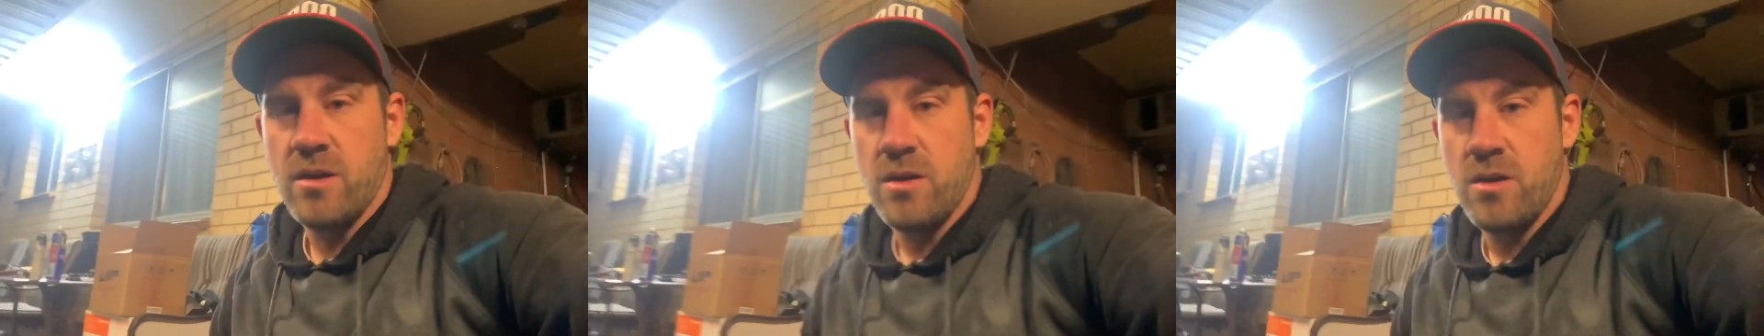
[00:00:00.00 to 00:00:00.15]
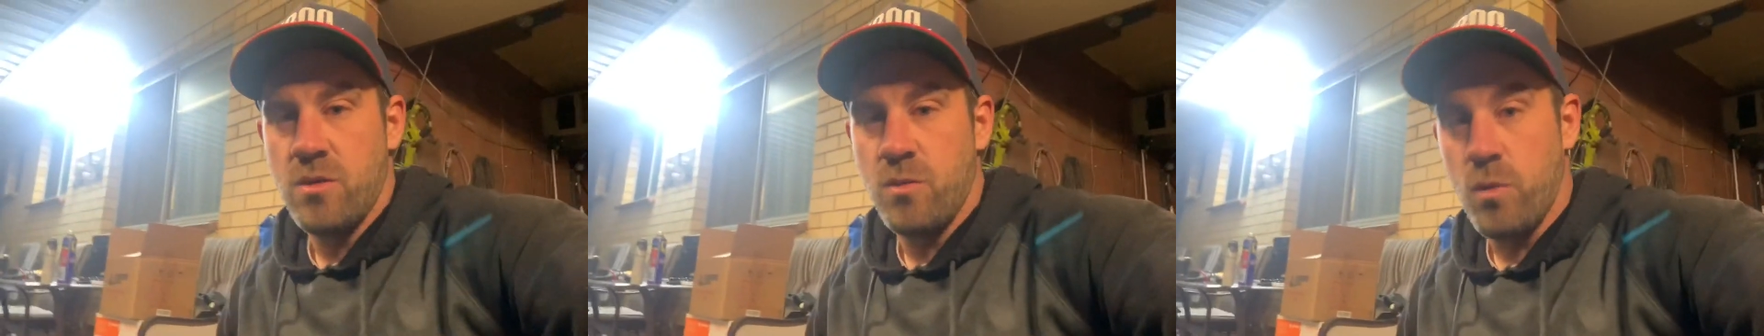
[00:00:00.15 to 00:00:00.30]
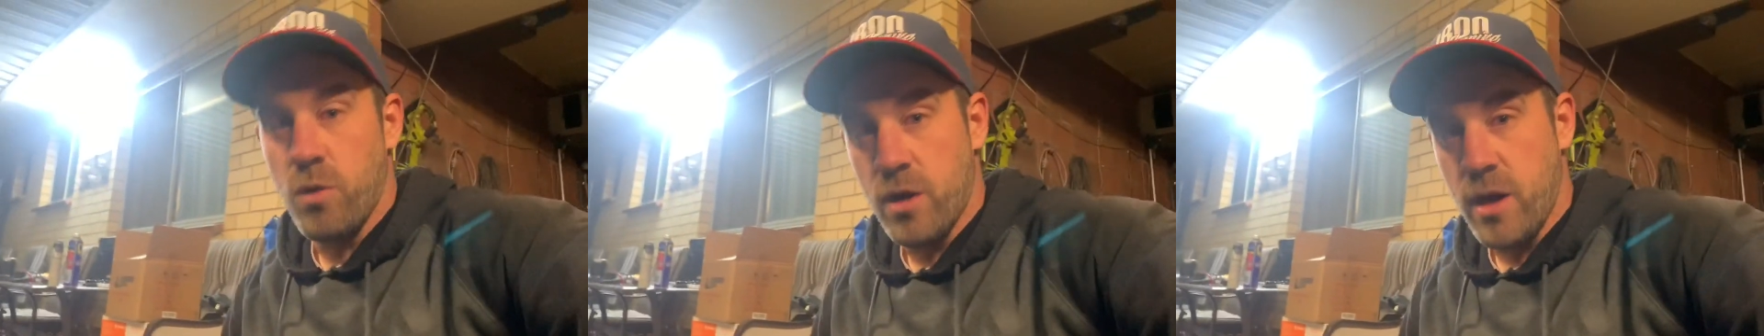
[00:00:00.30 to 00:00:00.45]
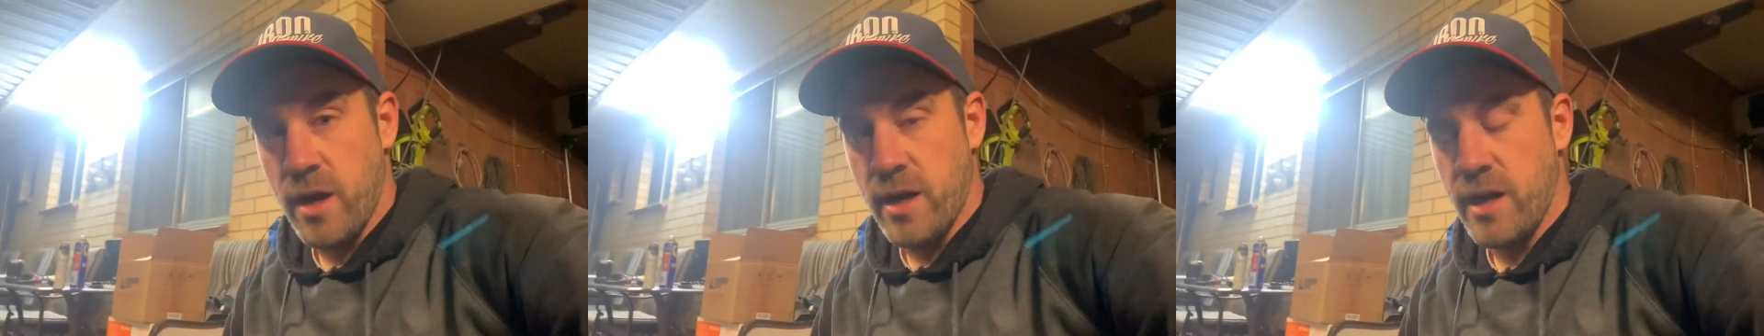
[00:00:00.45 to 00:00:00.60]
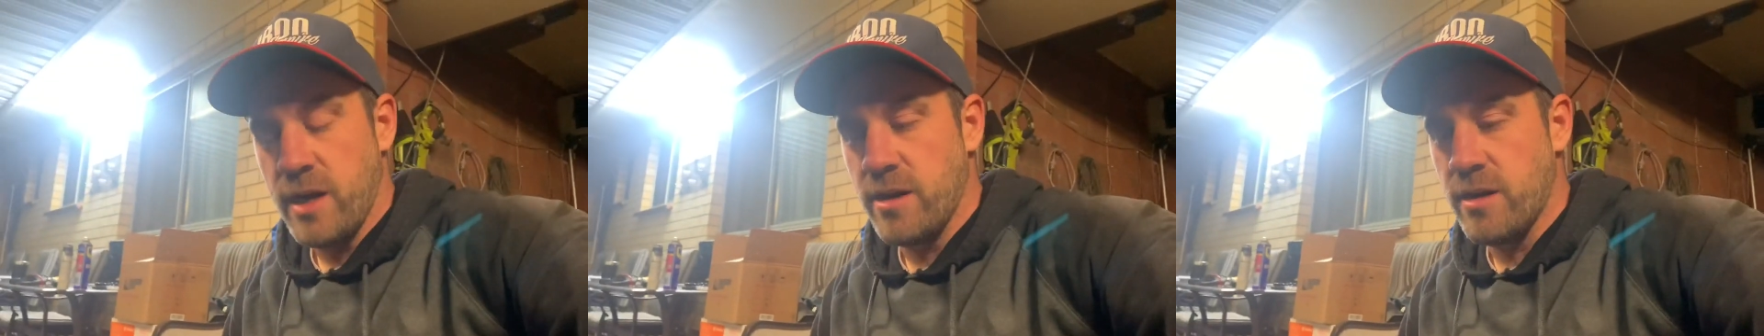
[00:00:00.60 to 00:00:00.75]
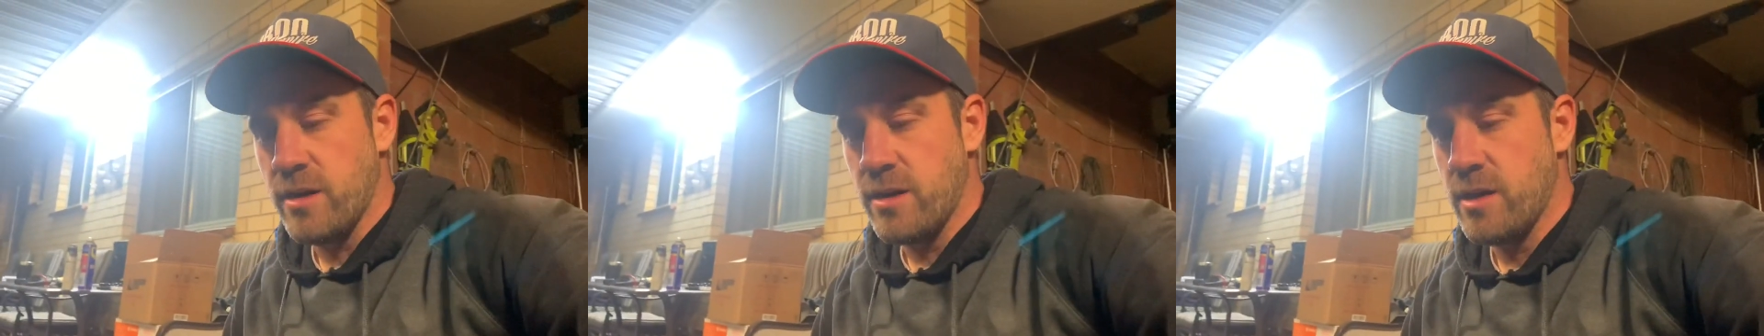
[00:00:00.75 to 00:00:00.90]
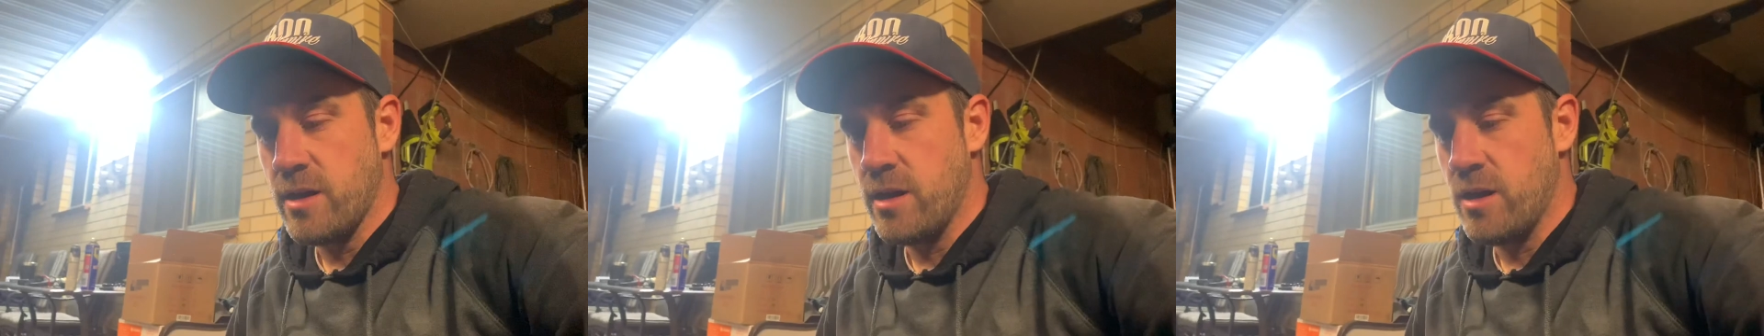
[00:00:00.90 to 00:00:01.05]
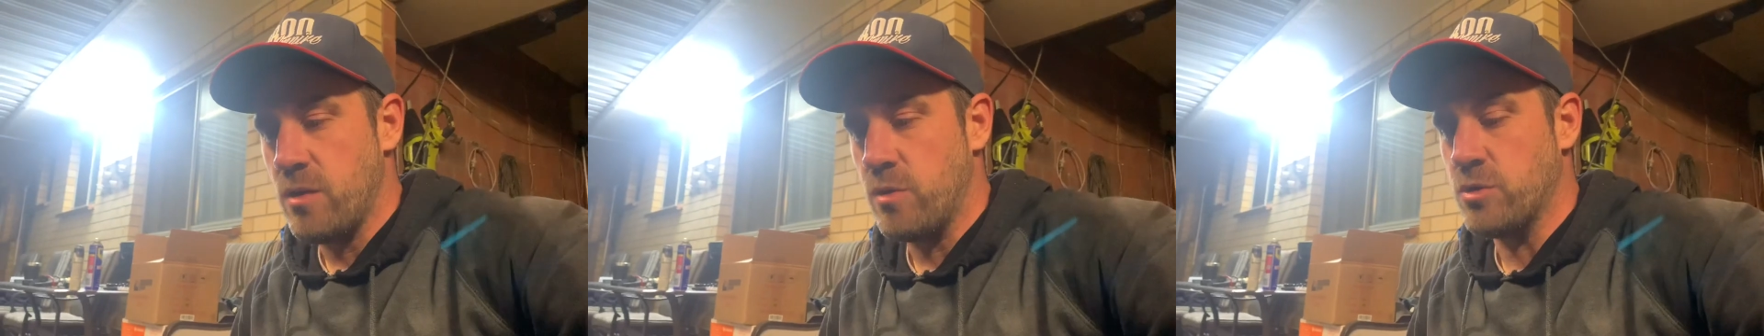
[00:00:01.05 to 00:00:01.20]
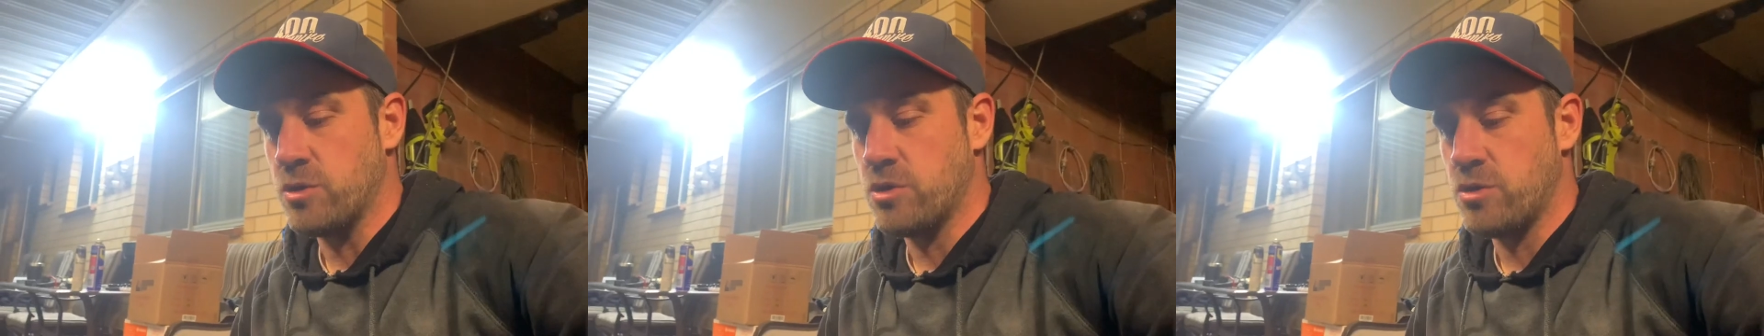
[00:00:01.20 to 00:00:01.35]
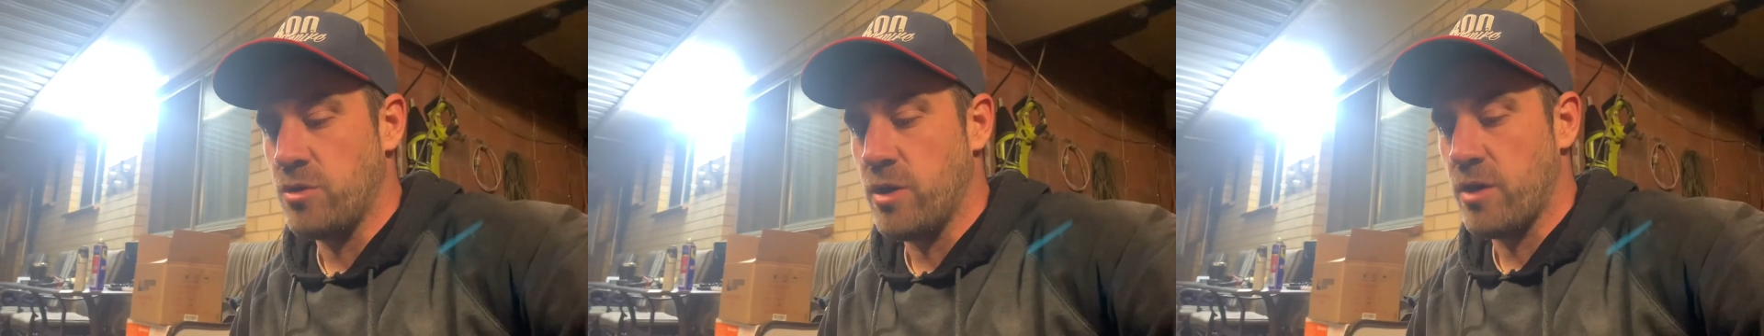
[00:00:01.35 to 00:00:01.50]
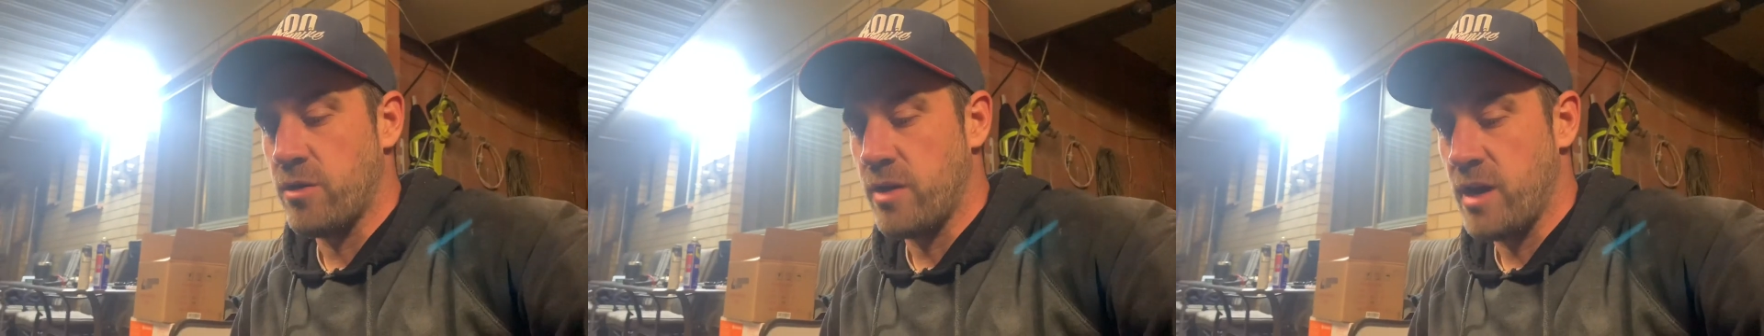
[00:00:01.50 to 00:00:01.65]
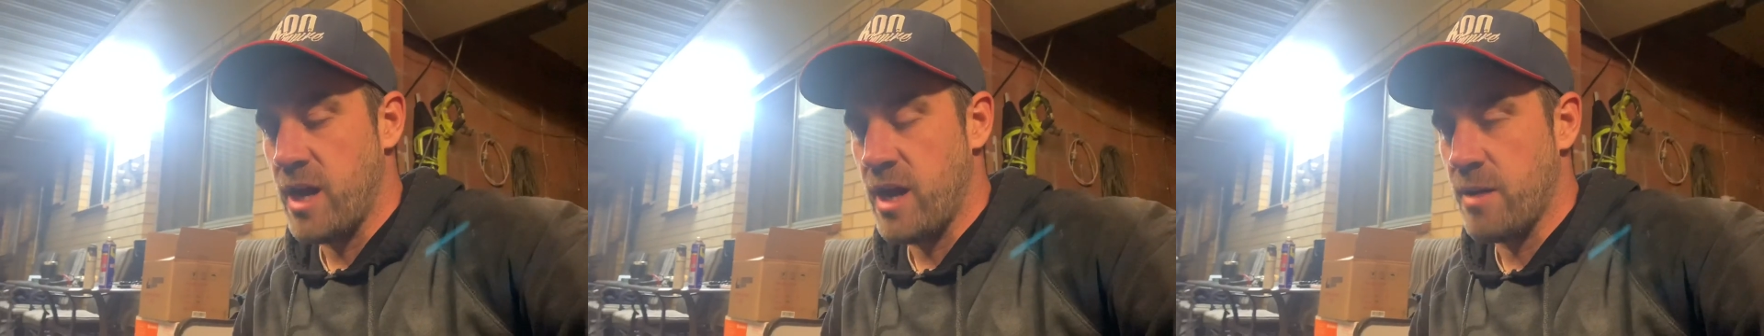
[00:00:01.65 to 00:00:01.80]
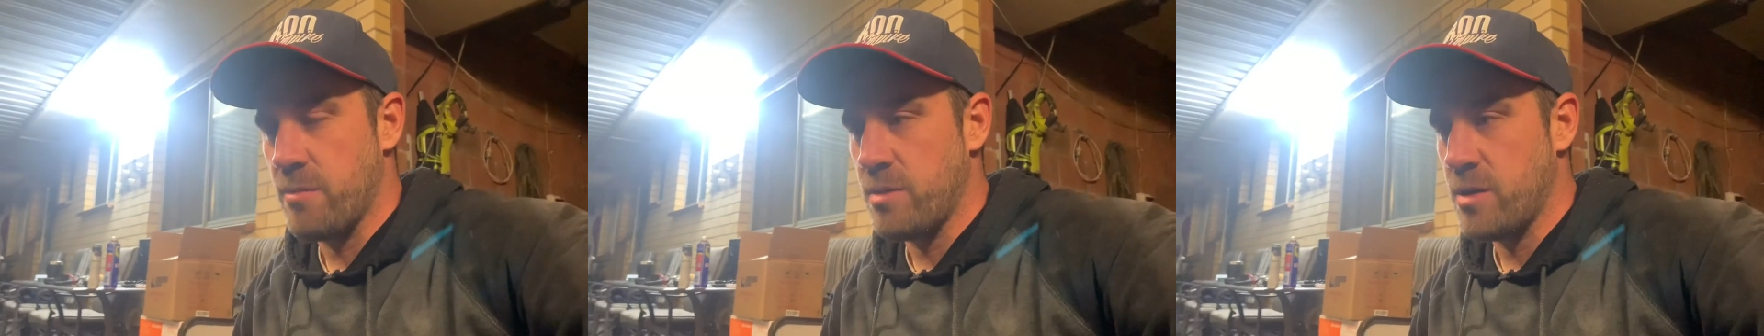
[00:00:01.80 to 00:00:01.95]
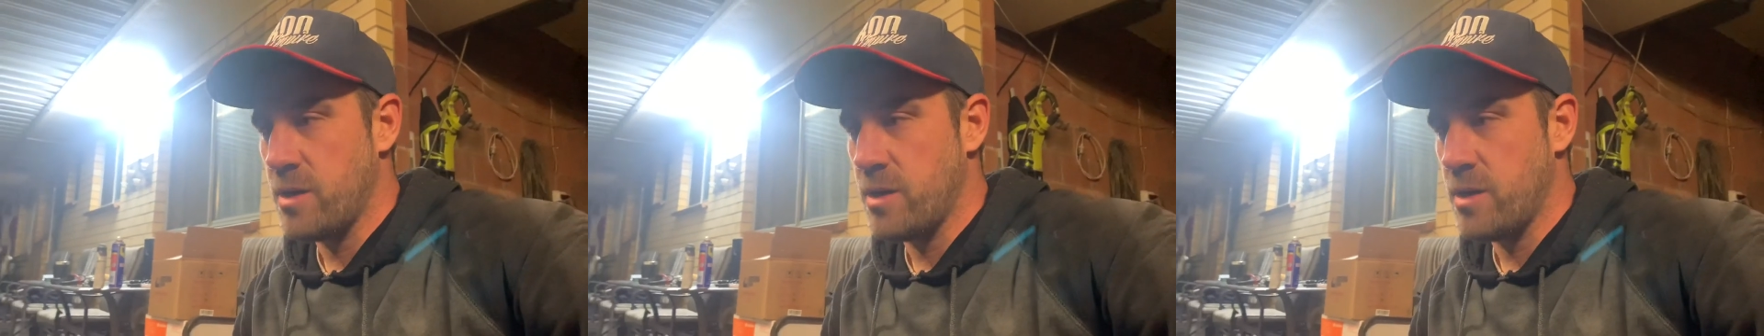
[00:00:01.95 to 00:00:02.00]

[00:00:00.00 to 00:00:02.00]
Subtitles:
what I needed was 200